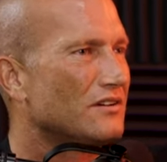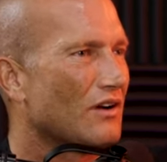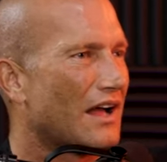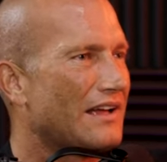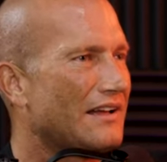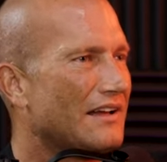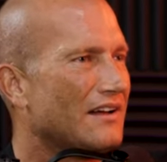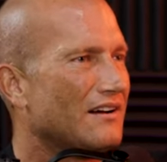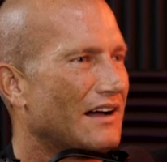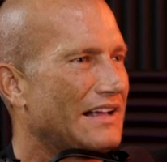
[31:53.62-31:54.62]
right?
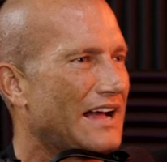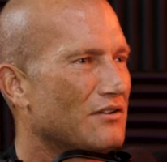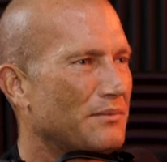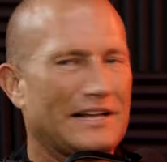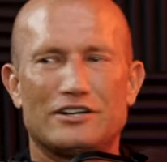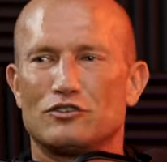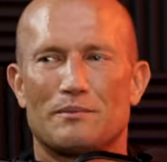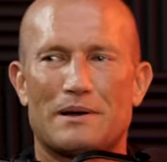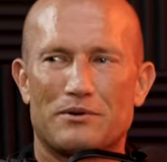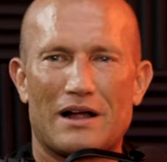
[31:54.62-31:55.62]
Like everybody can
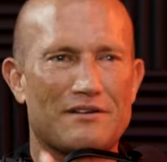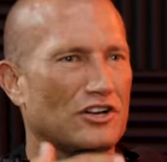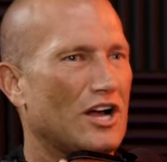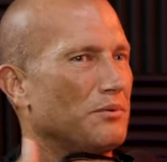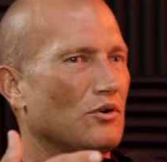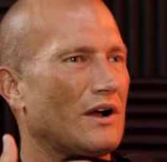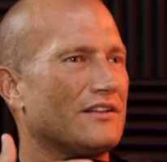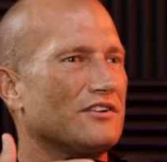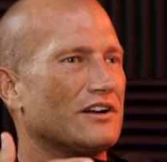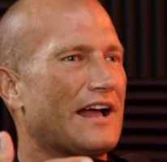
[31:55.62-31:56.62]
remember having a couple grand
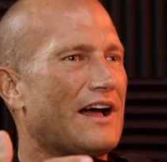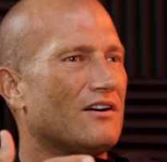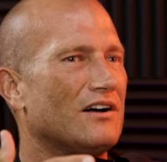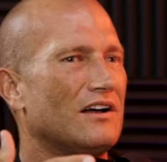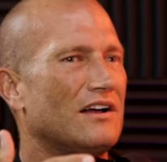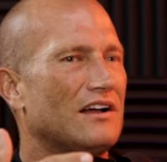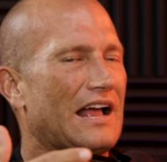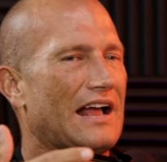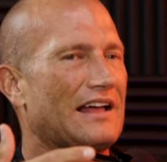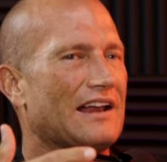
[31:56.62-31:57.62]
in their account. Yeah.
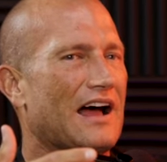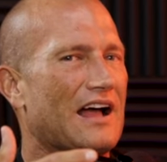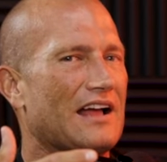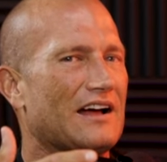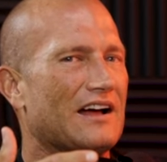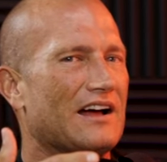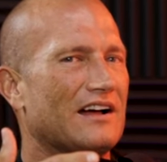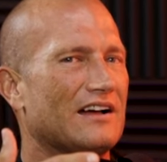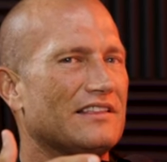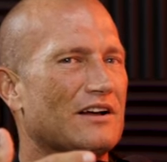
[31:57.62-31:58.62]
And I
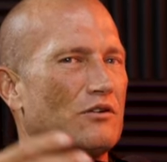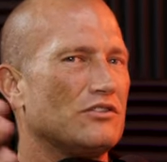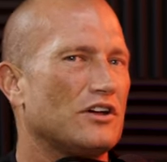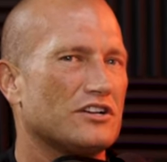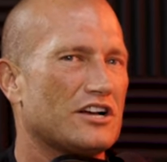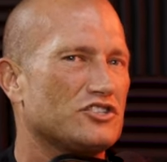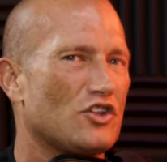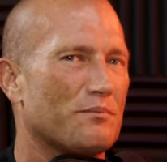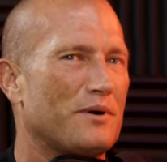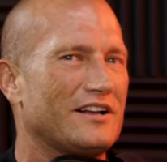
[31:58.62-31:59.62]
saw
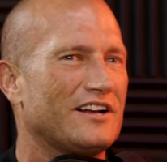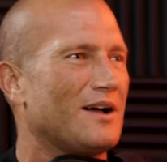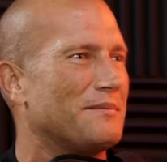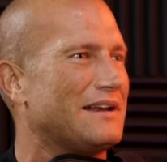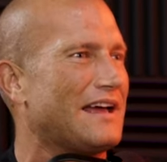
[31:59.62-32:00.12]
the bucket coming